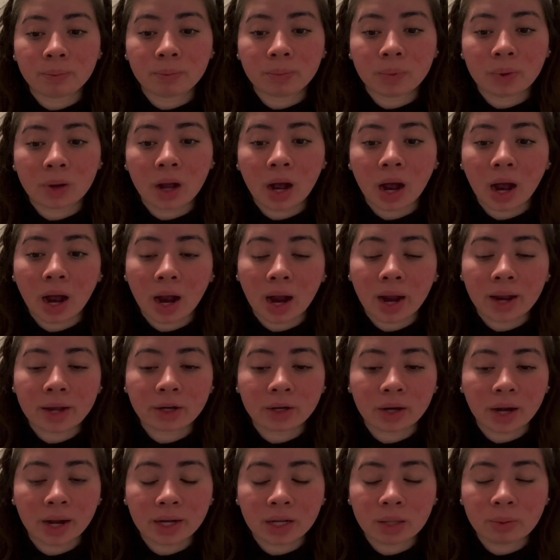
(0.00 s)
guy
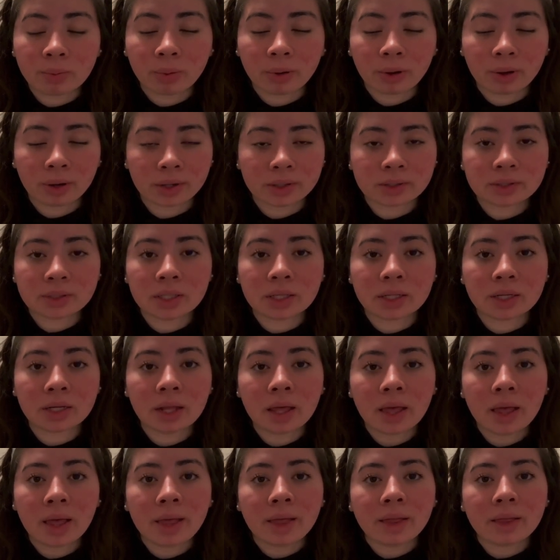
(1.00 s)
or any person
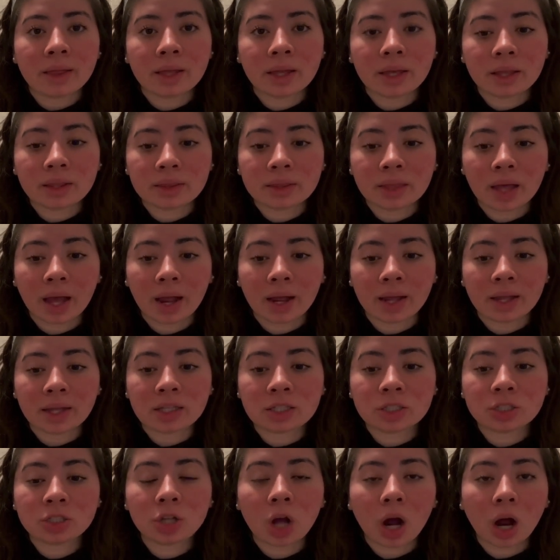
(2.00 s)
that
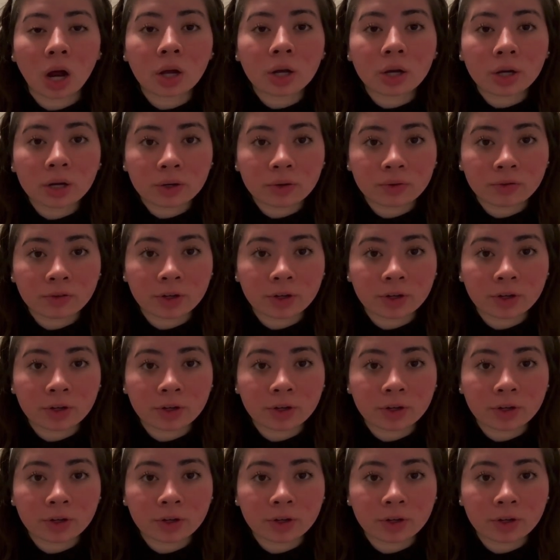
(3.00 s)
is not good for